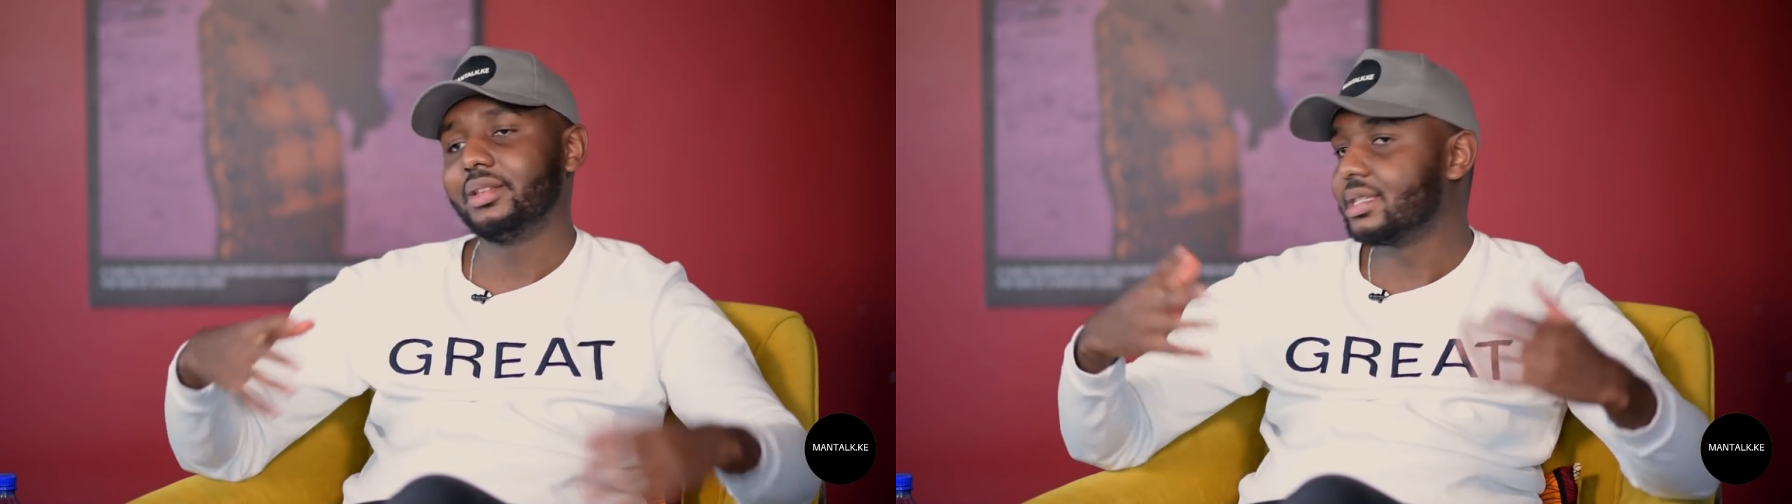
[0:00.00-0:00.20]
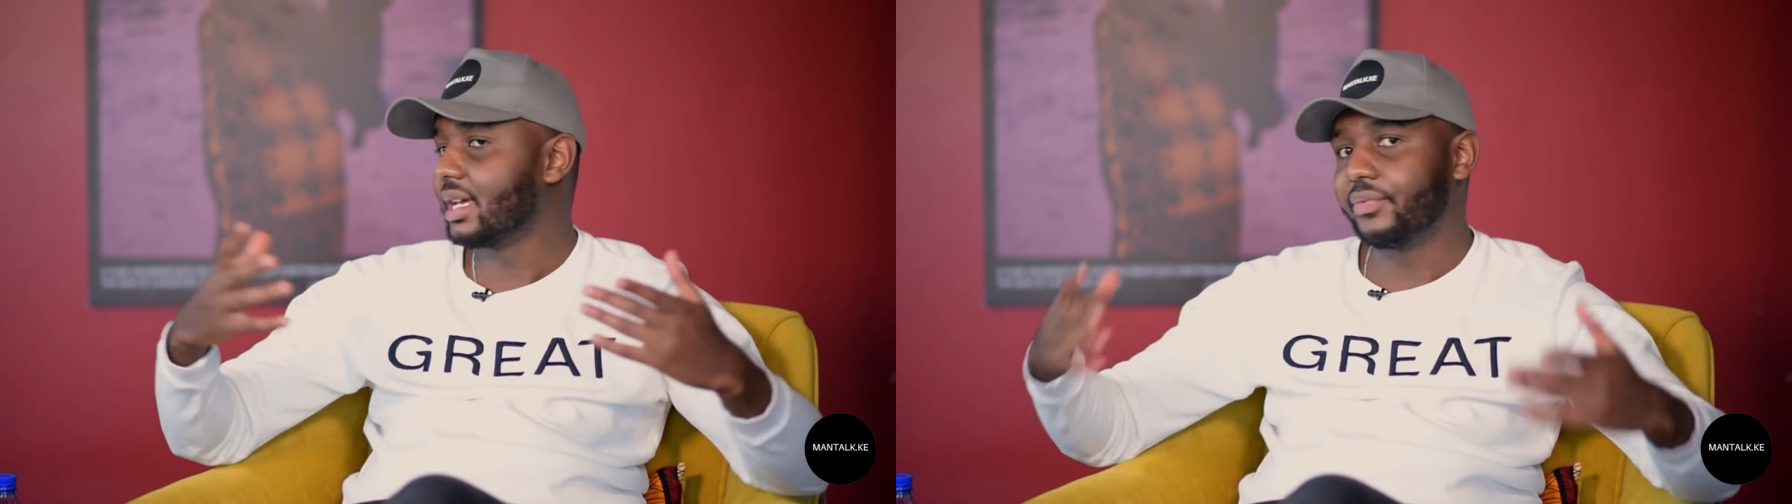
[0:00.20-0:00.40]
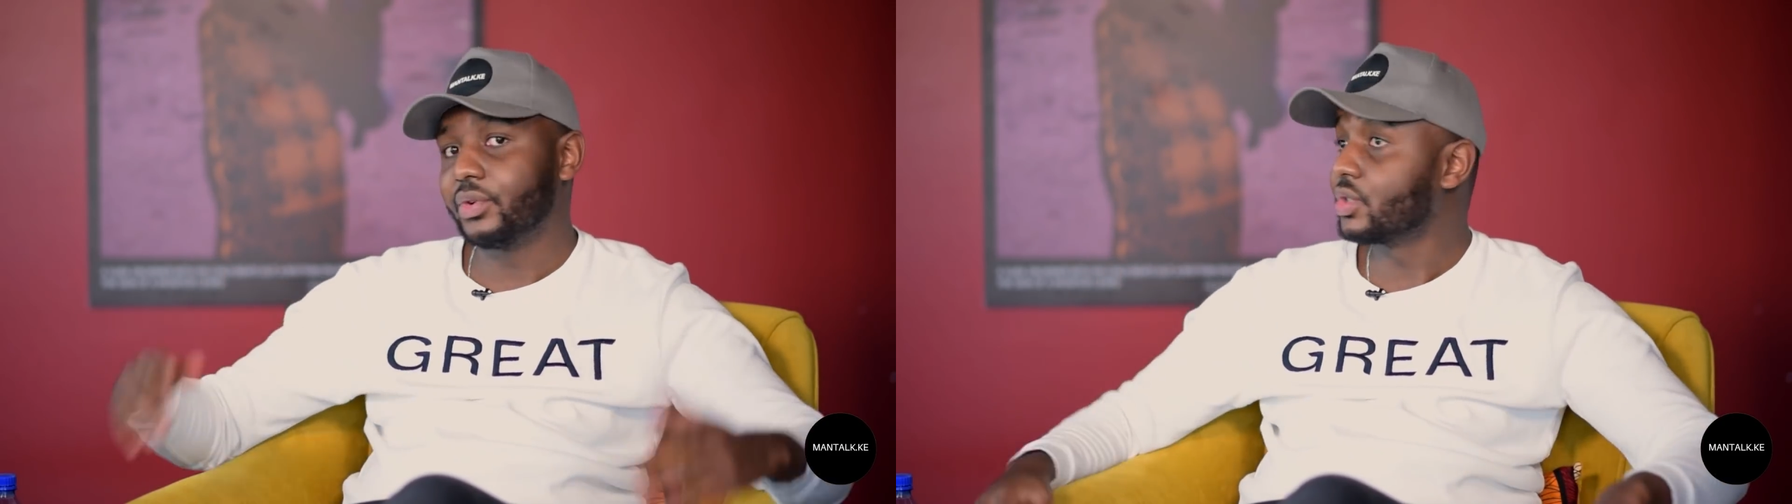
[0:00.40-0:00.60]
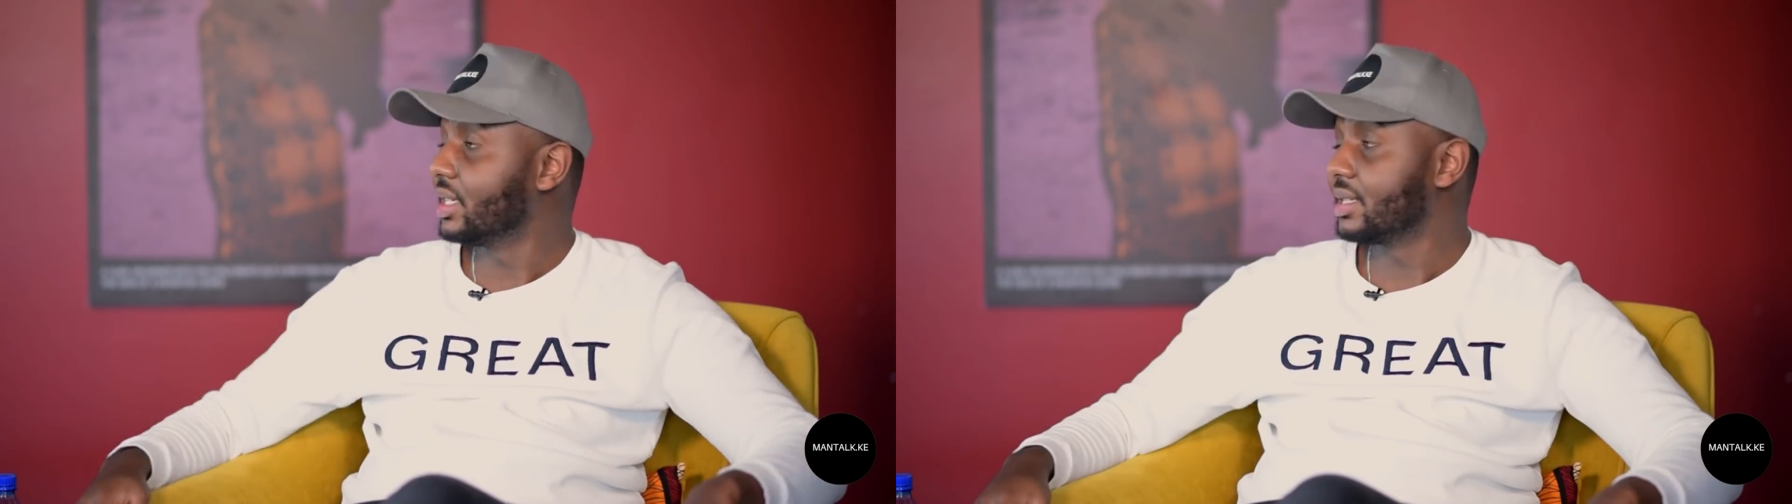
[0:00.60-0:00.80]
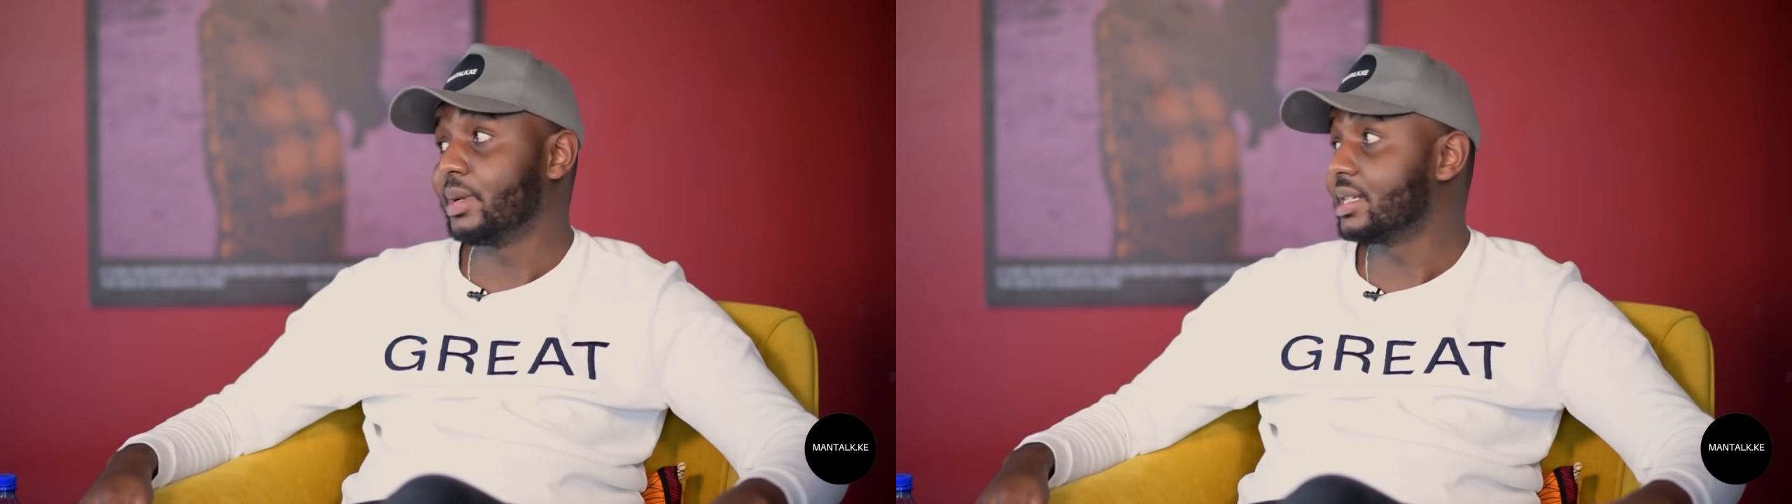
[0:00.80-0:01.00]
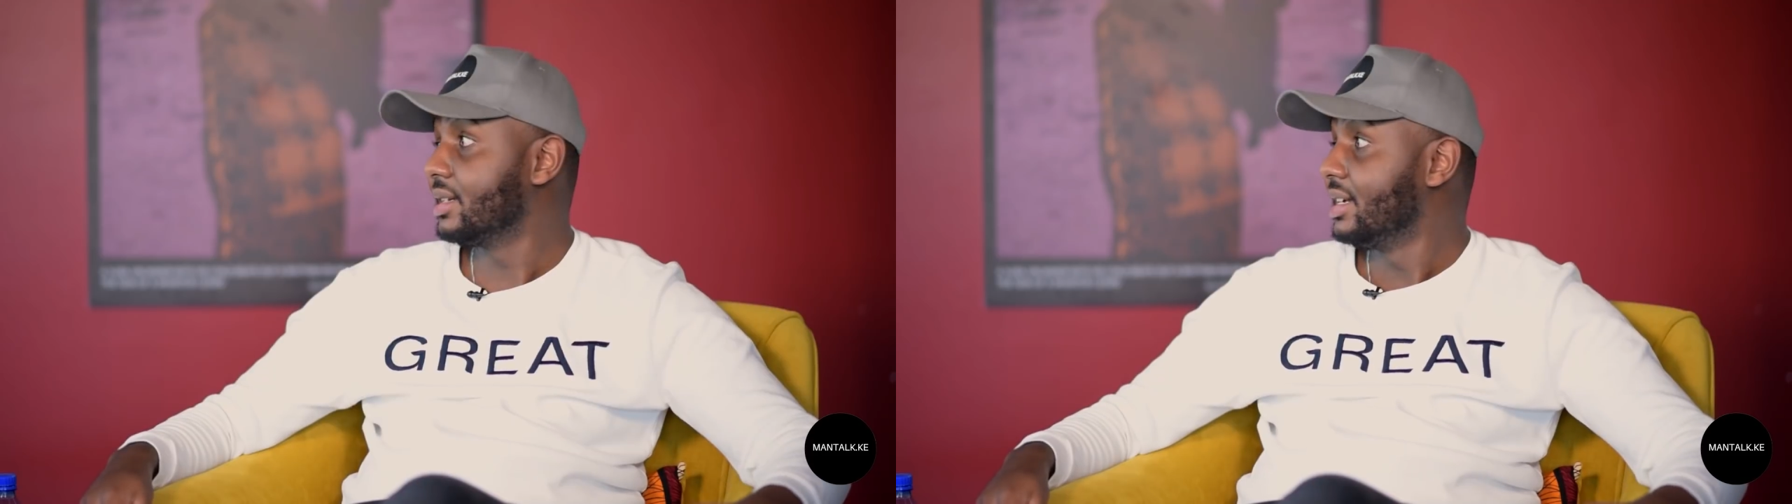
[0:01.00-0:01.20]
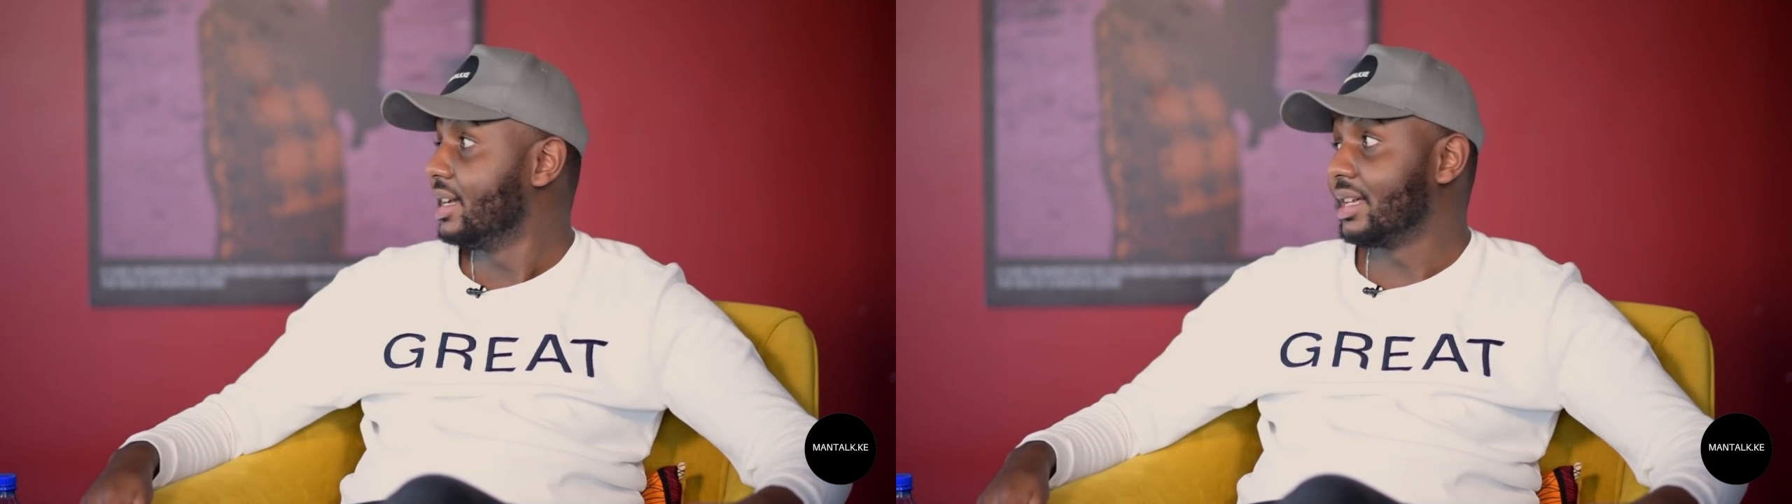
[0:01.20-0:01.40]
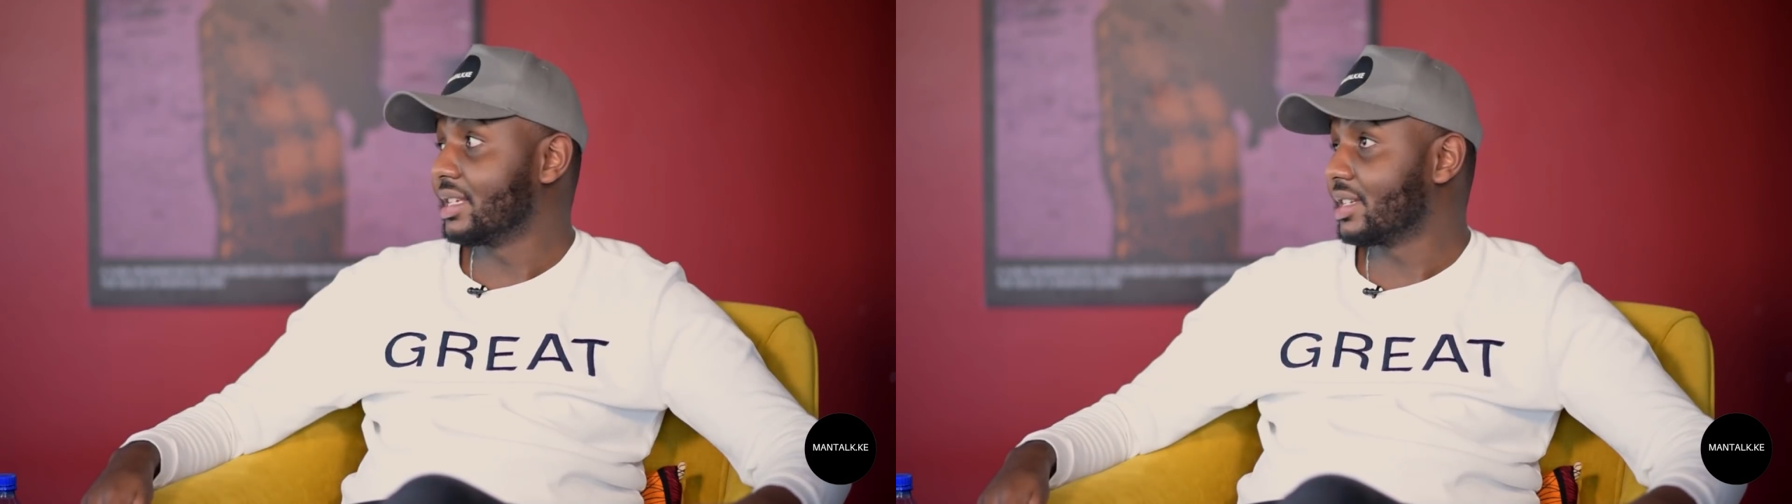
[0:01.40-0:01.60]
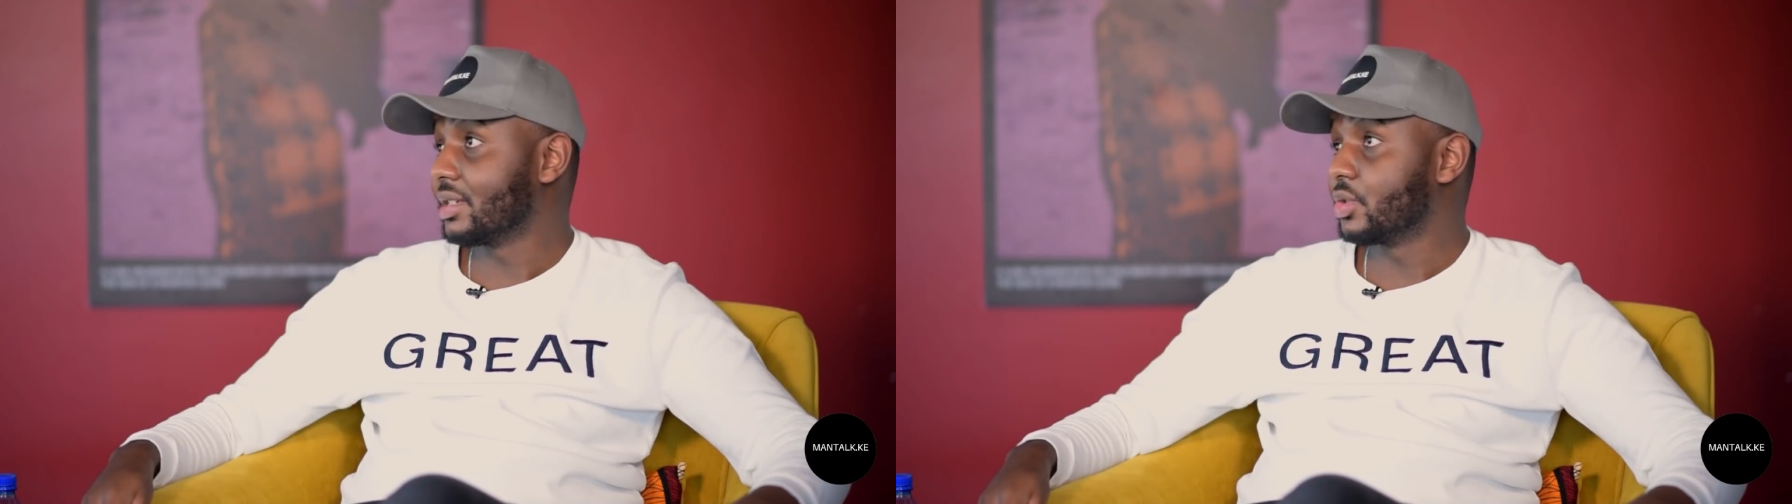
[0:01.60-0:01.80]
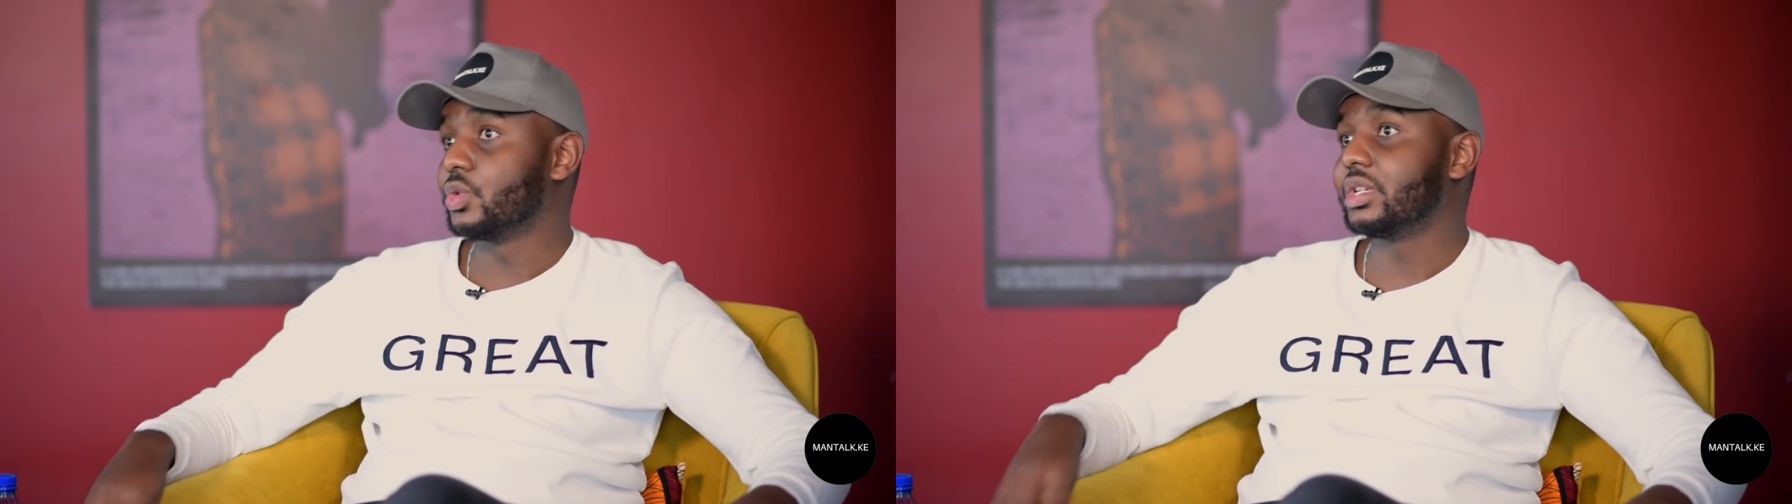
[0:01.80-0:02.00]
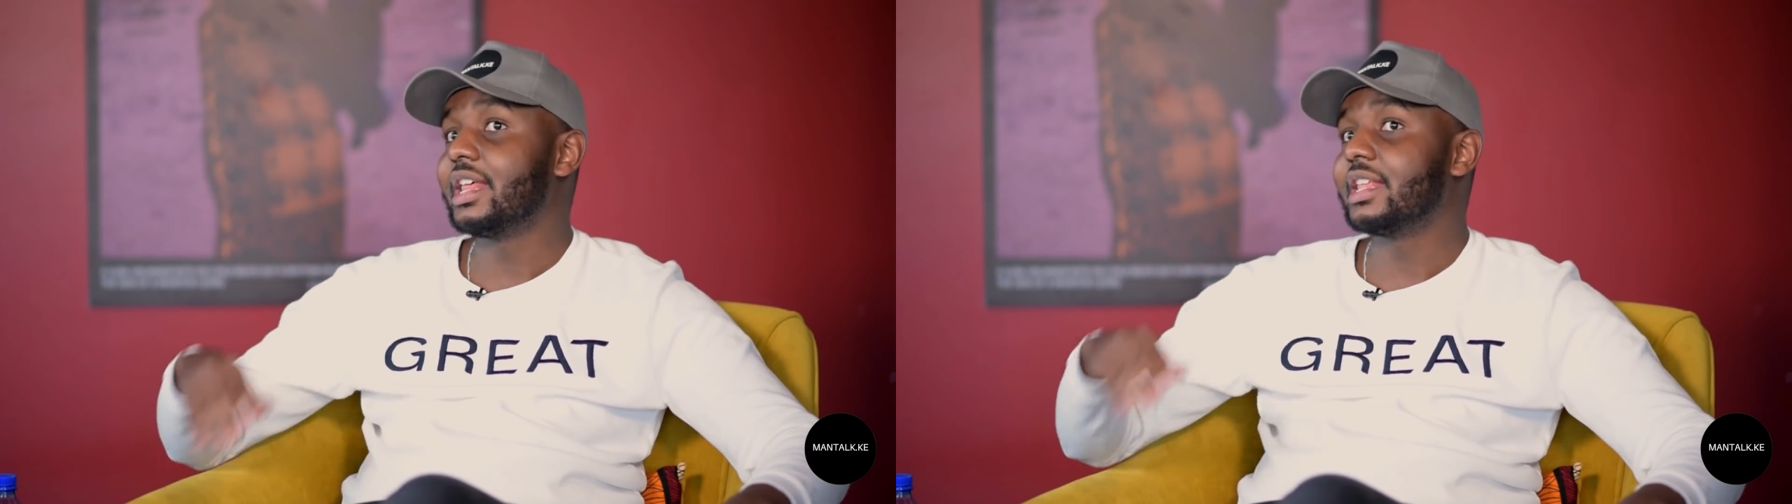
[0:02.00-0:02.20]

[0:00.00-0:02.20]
It's unfortunate, but that's just the truth.